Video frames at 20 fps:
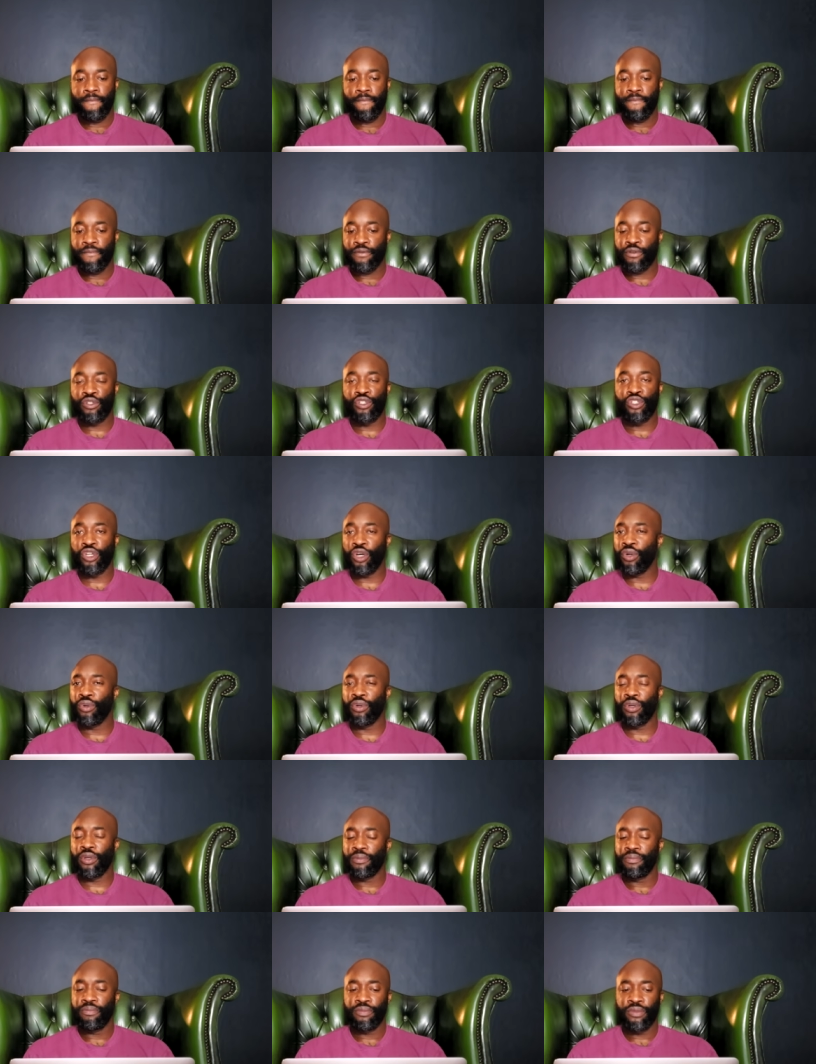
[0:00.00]
It's a
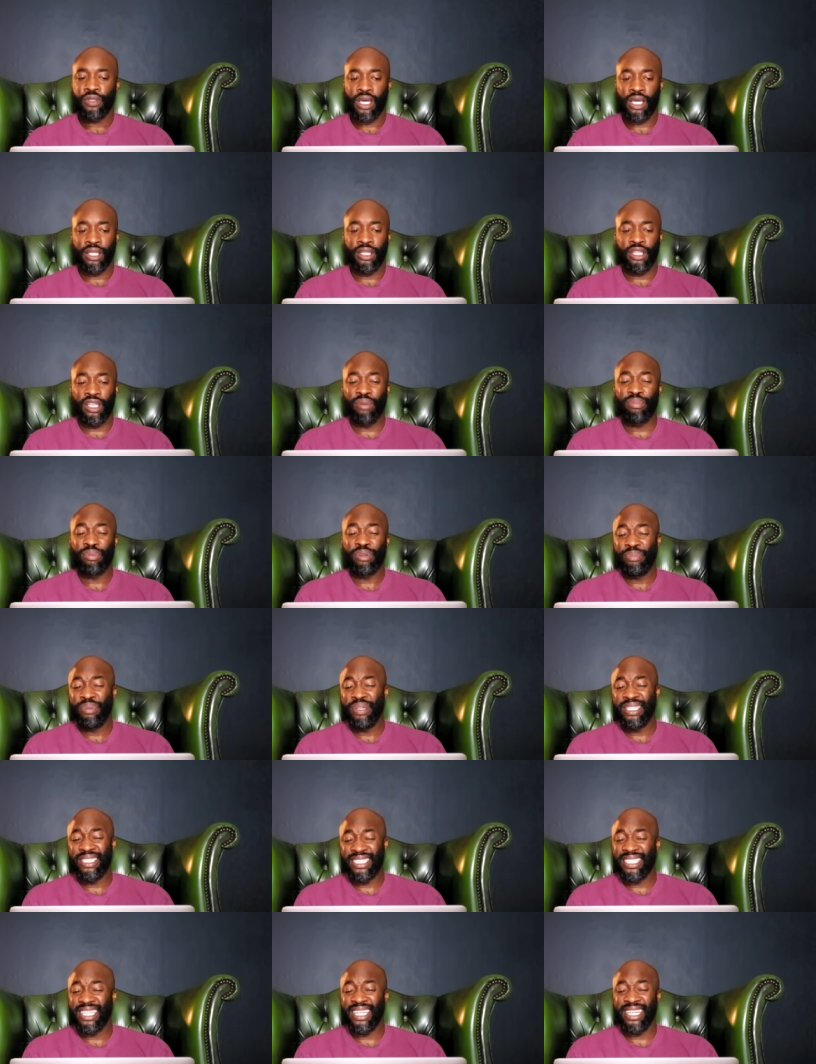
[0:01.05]
joke. and the W B
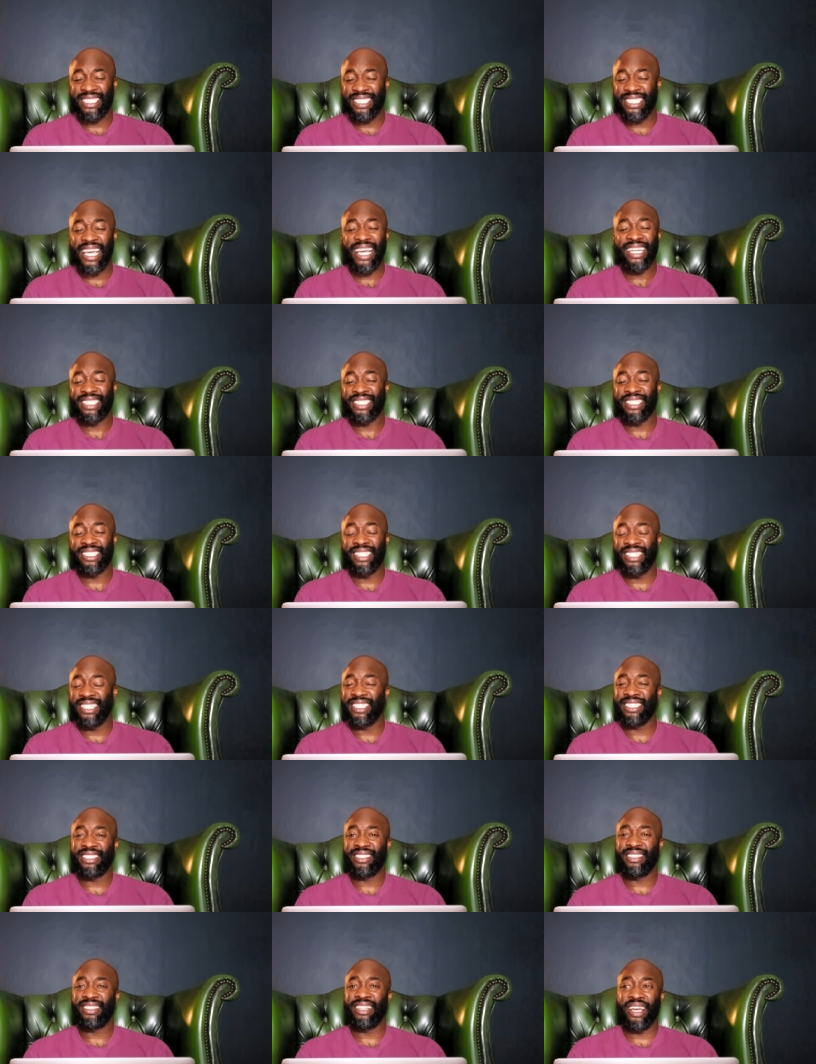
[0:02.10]
C are sanctioning
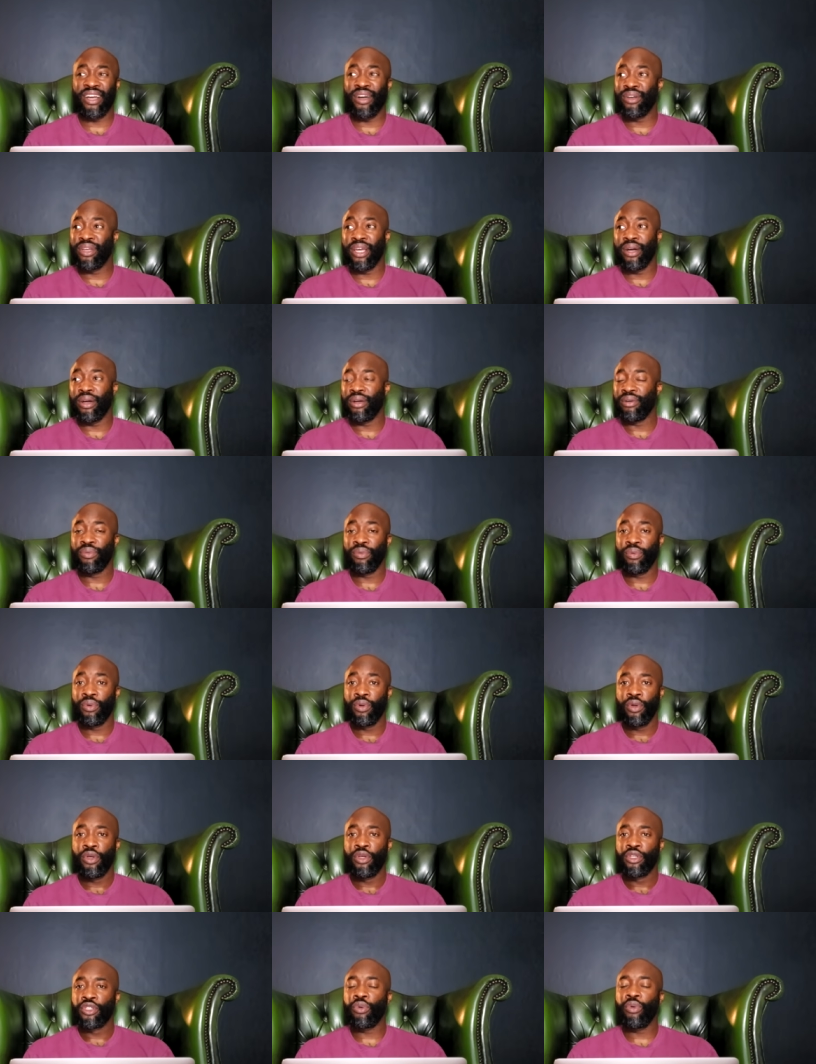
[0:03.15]
this. Like, oh yeah.
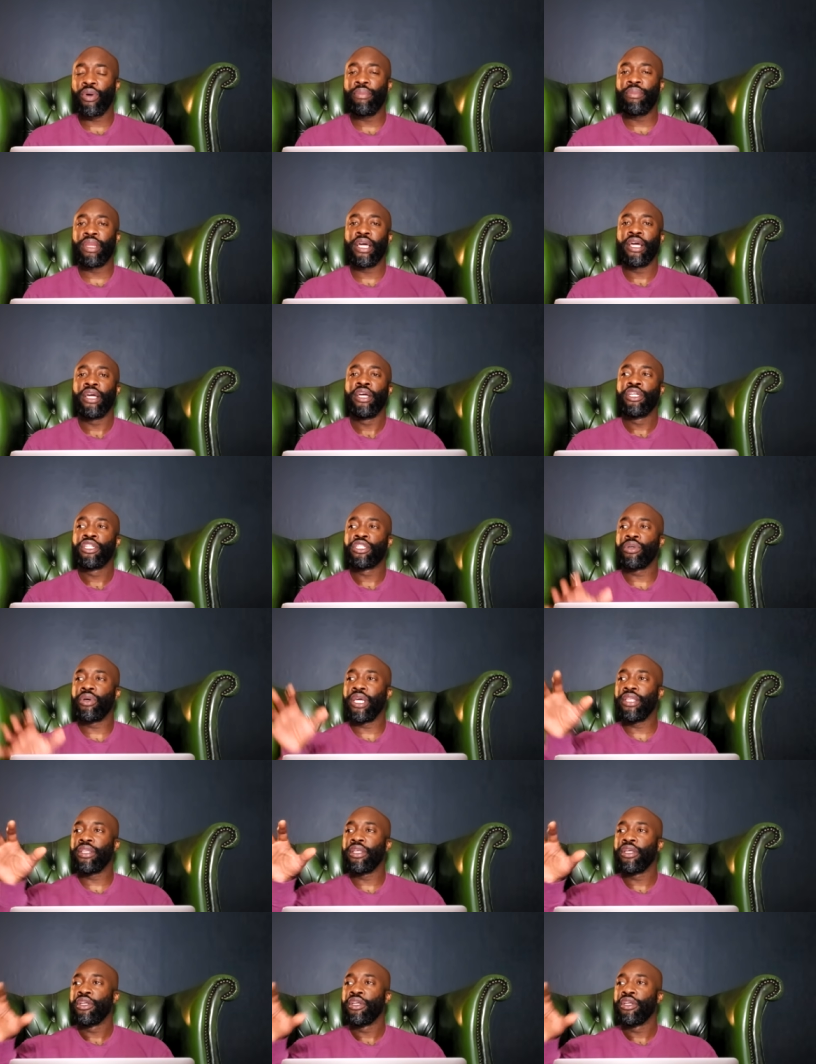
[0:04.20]
So wait a minute. So he,